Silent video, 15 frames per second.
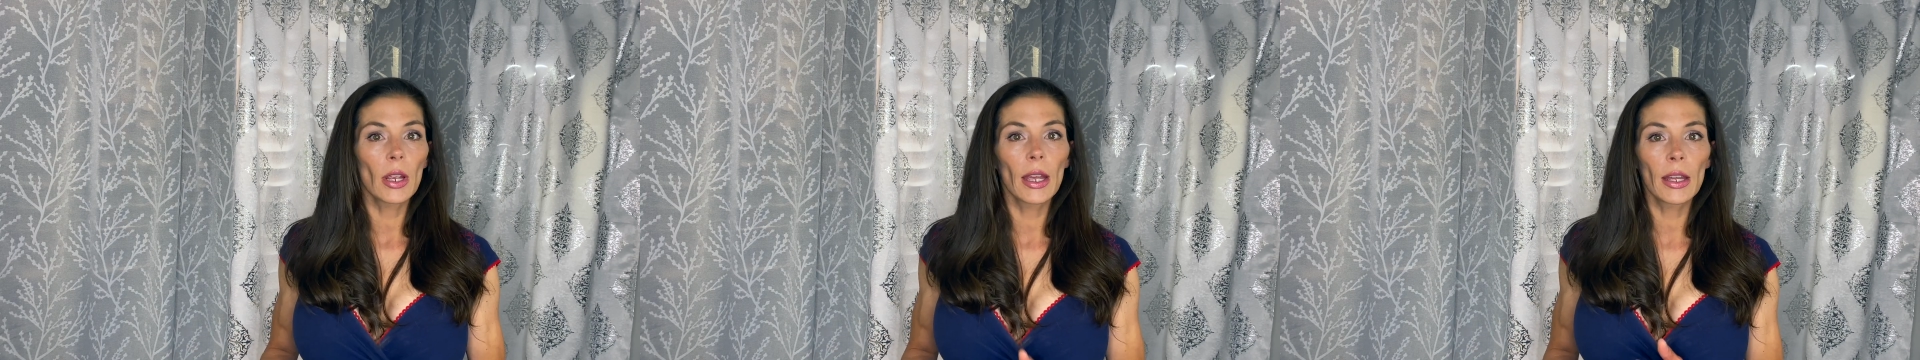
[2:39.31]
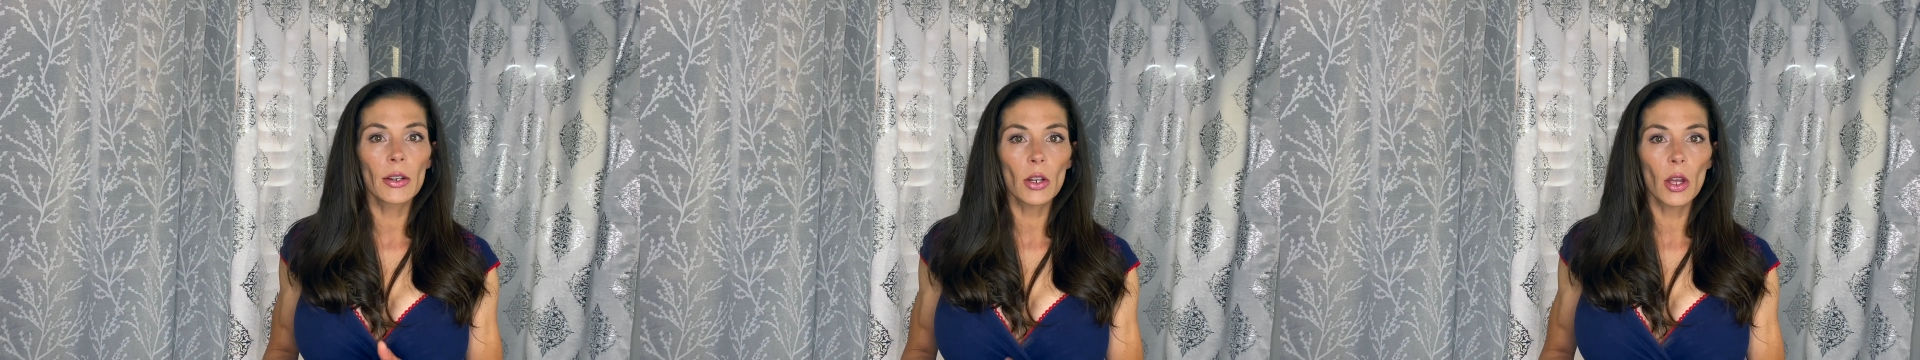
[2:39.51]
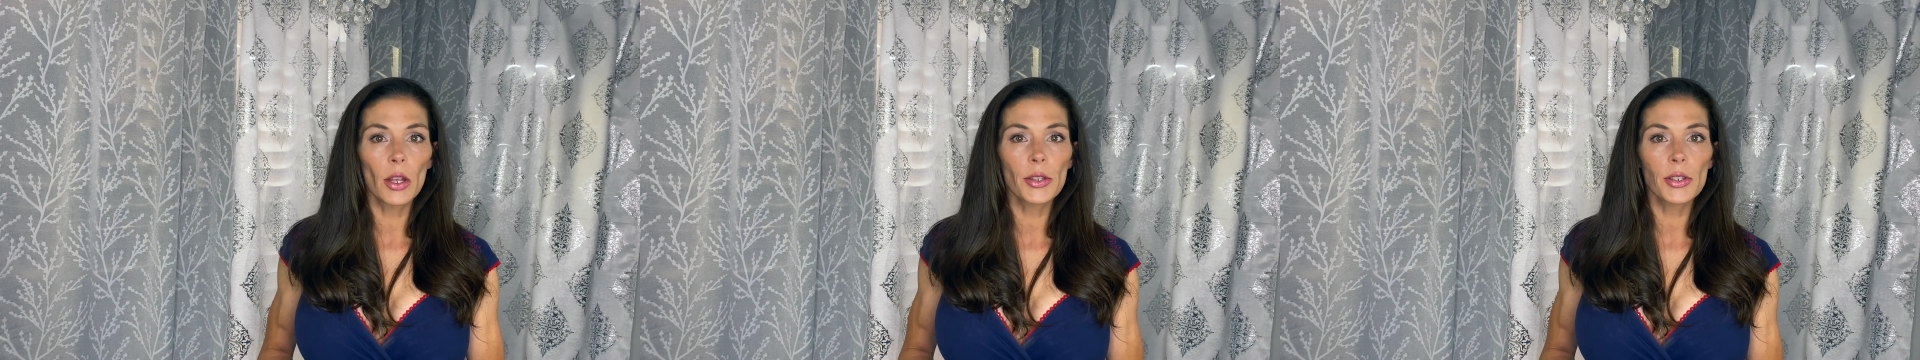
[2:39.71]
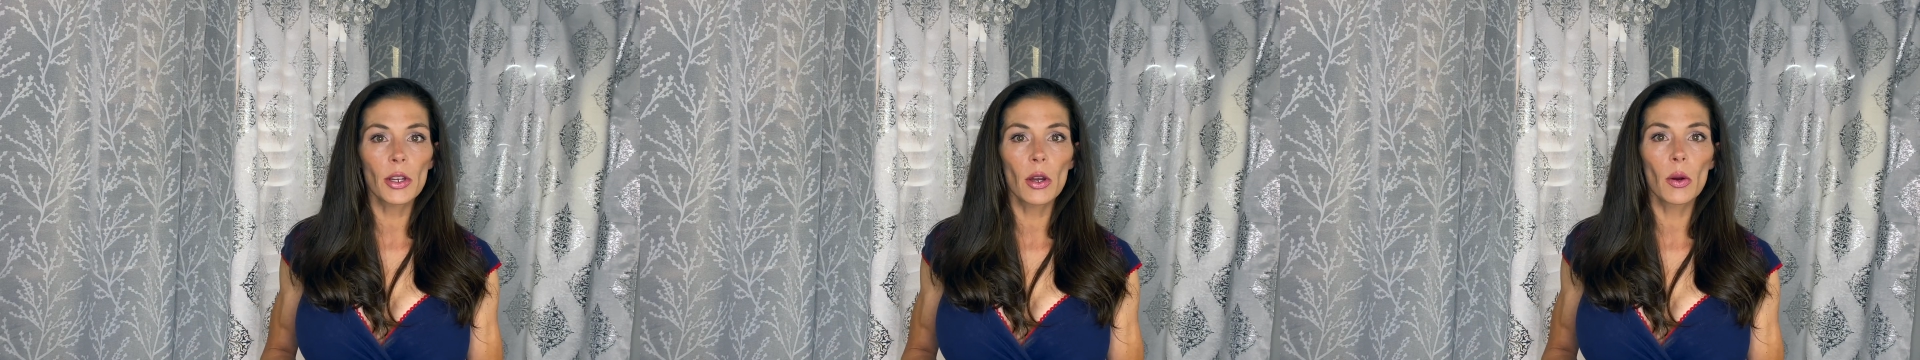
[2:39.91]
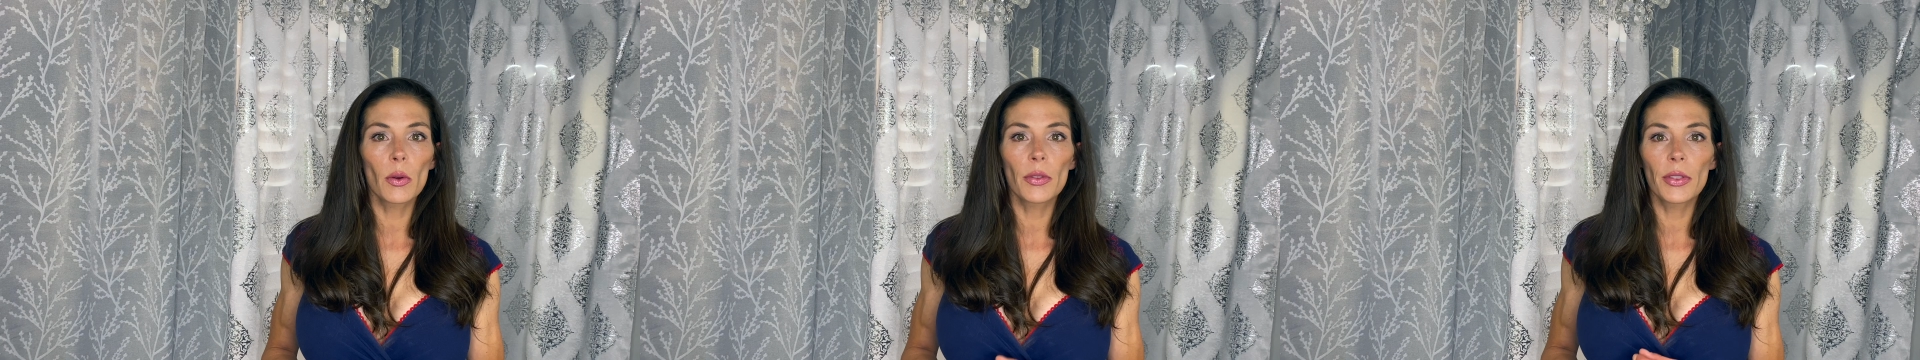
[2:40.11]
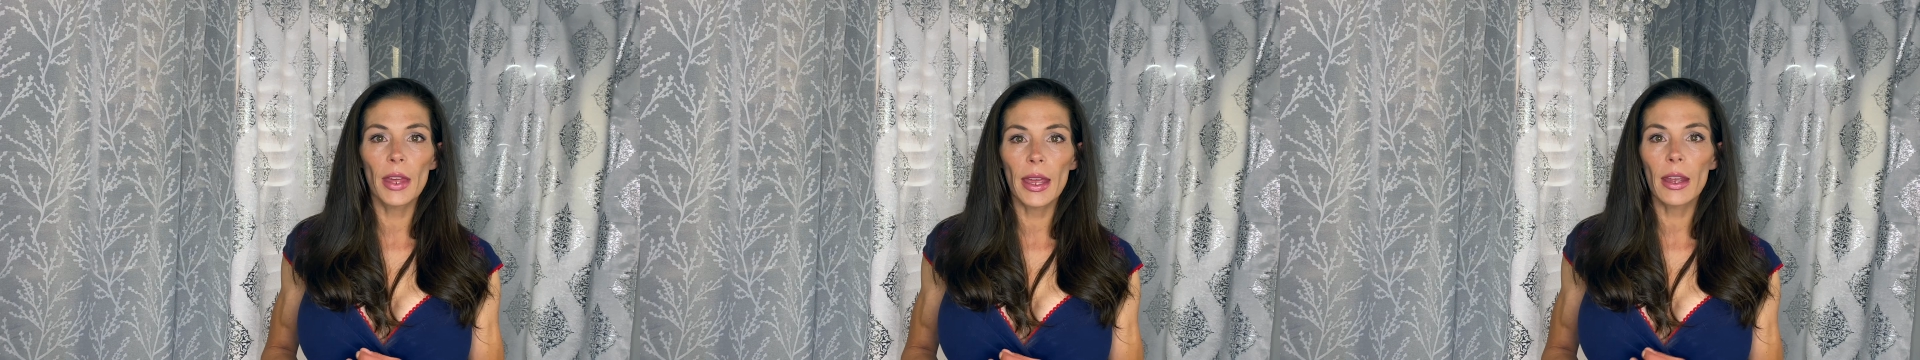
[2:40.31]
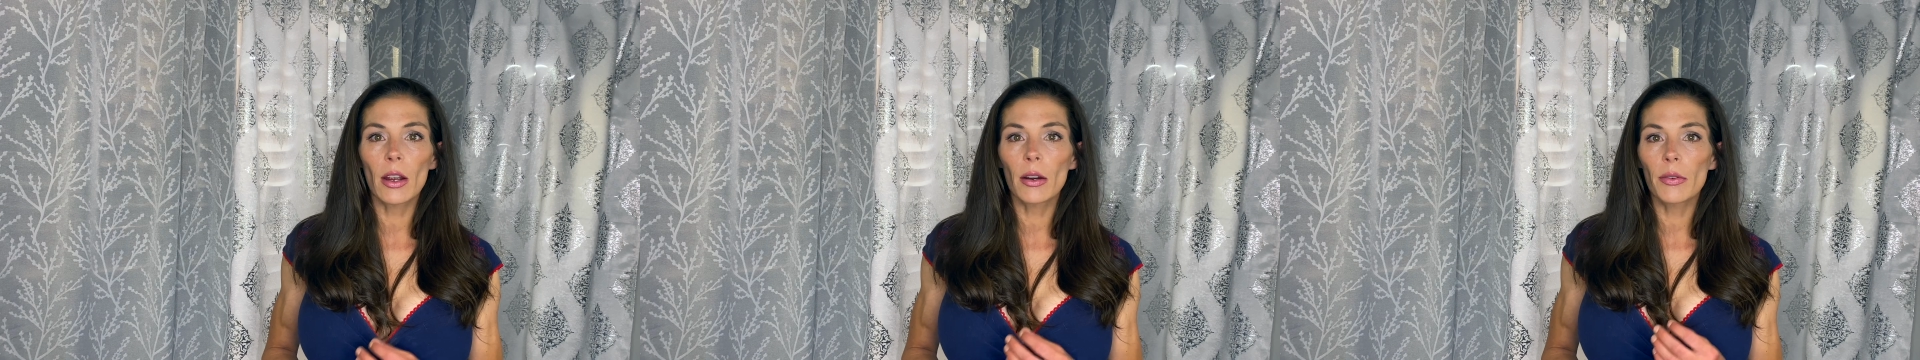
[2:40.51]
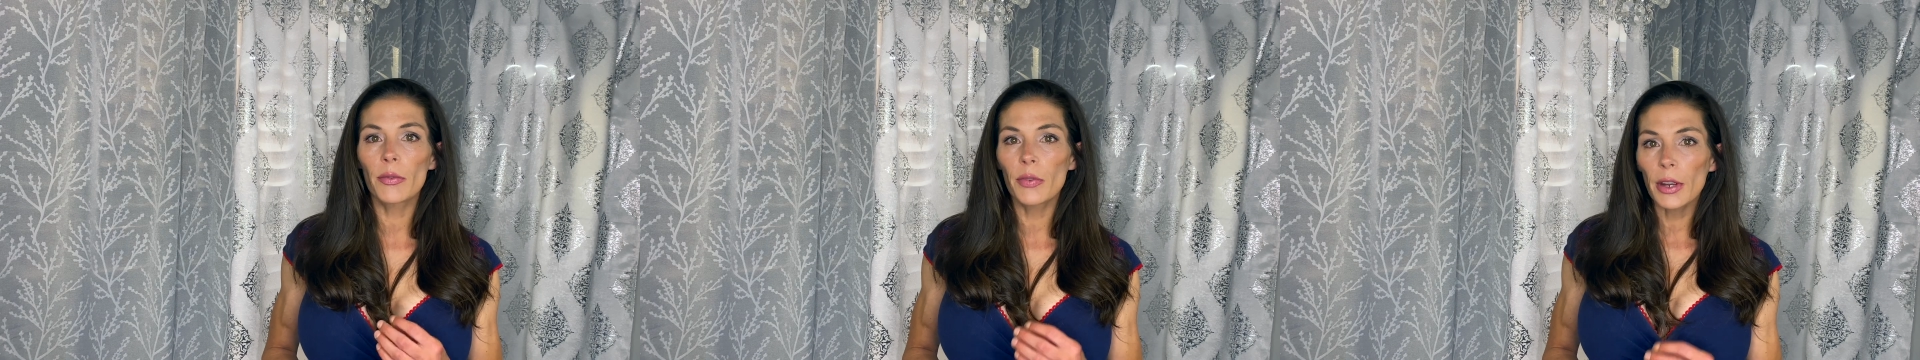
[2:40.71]
And also they
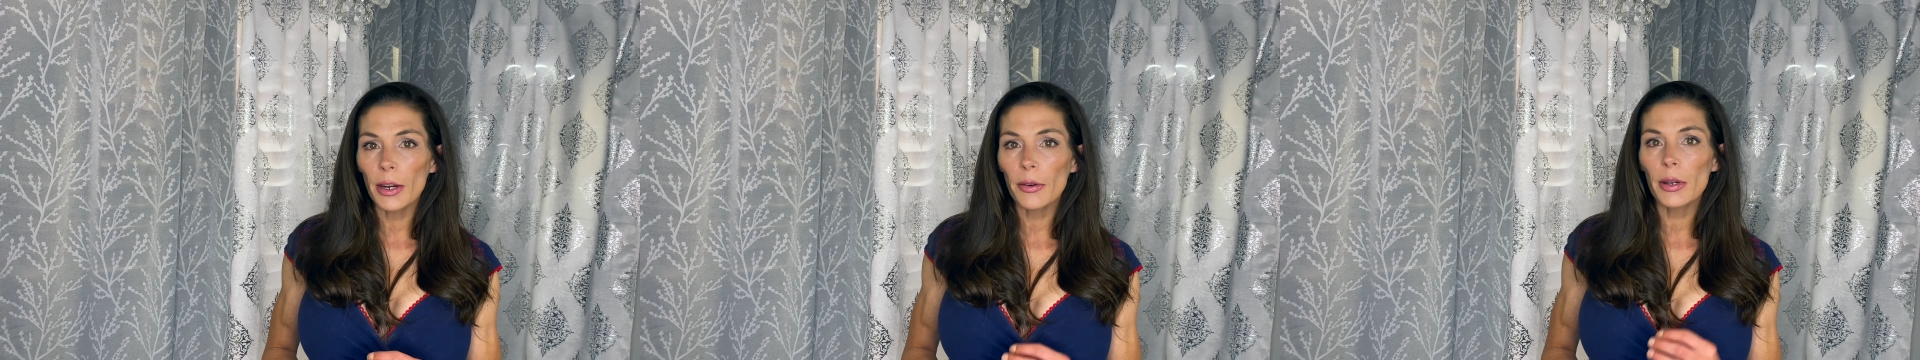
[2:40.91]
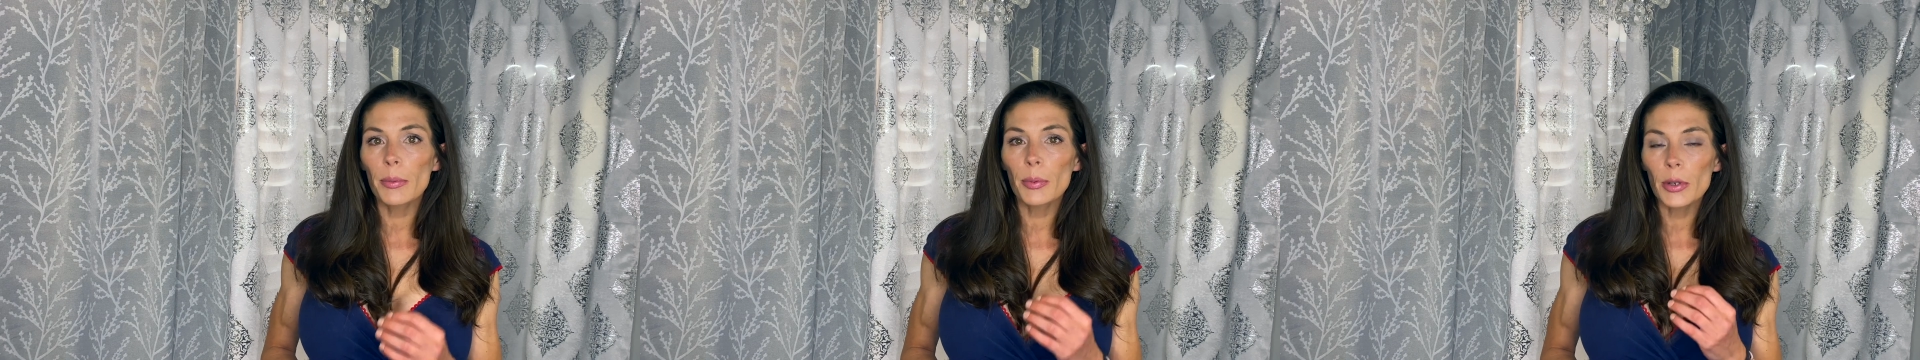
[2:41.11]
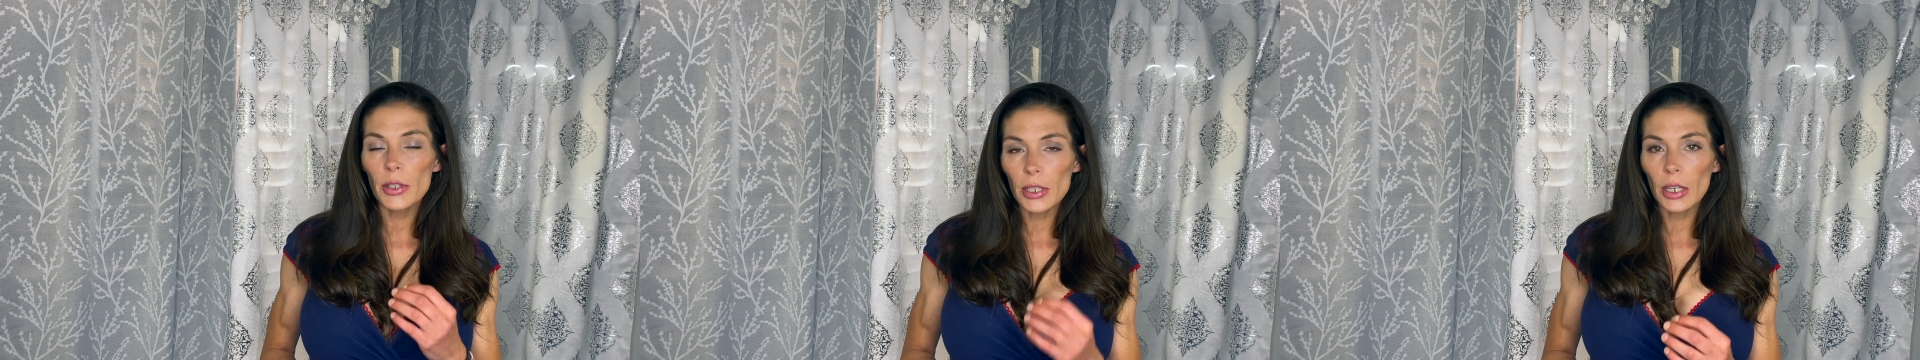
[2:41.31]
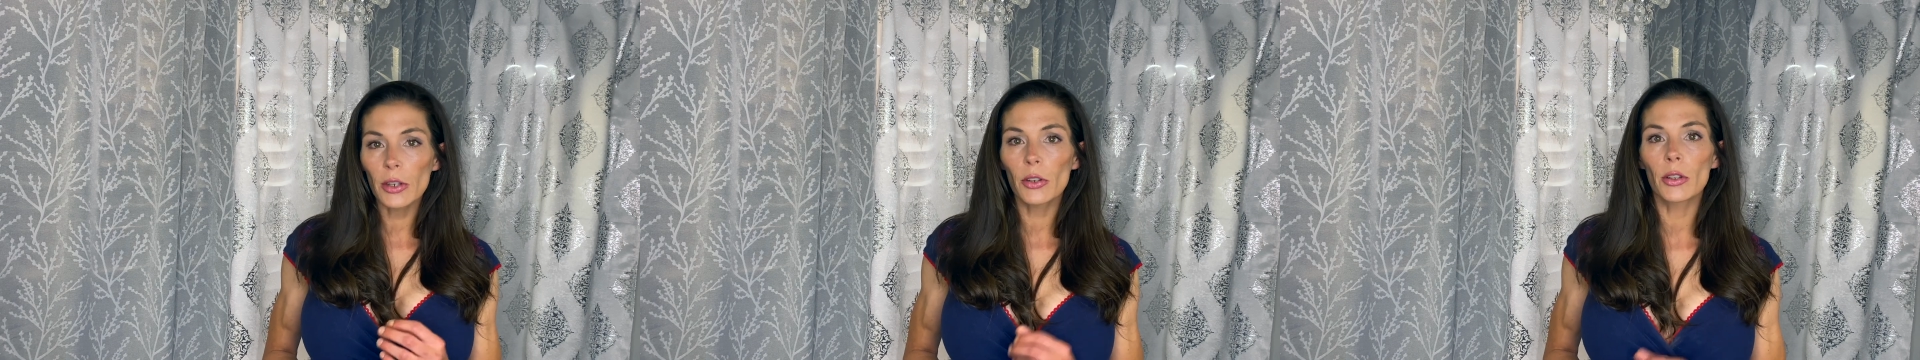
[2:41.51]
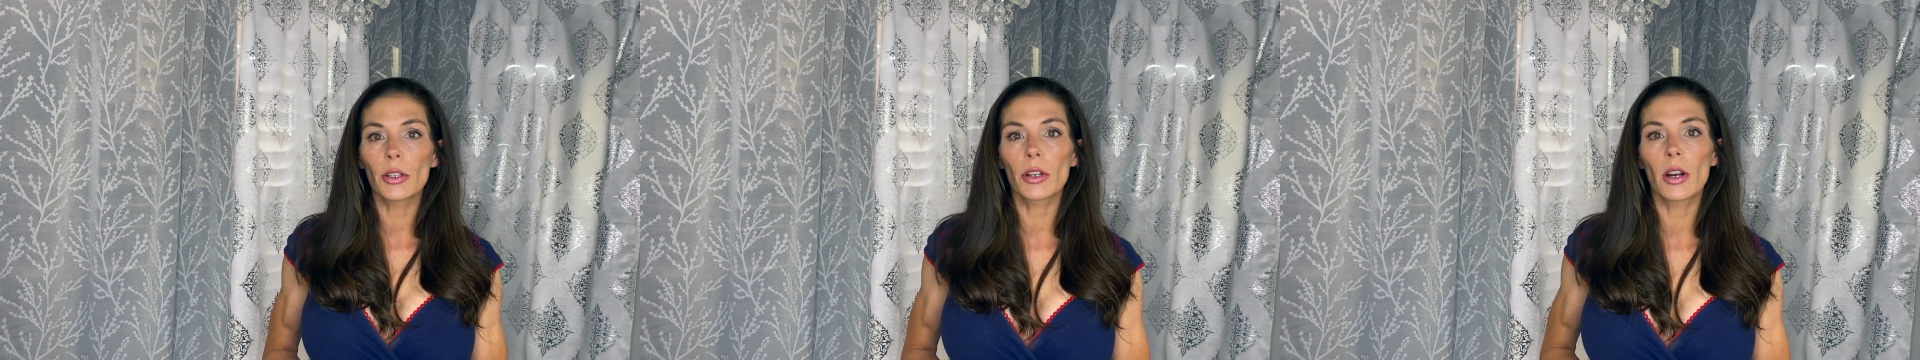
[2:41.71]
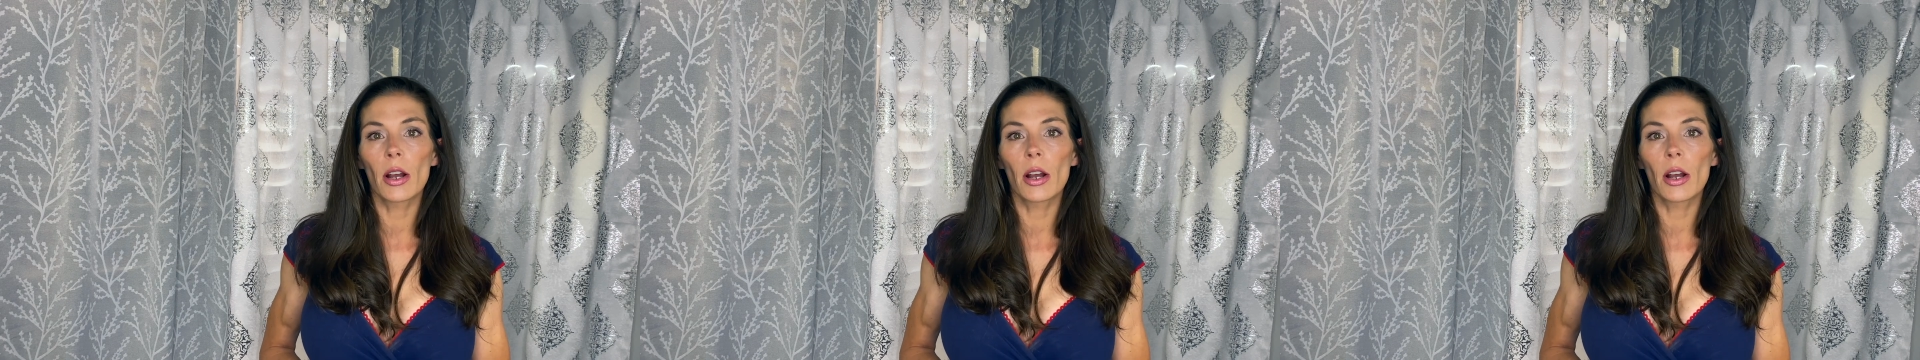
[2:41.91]
are very particular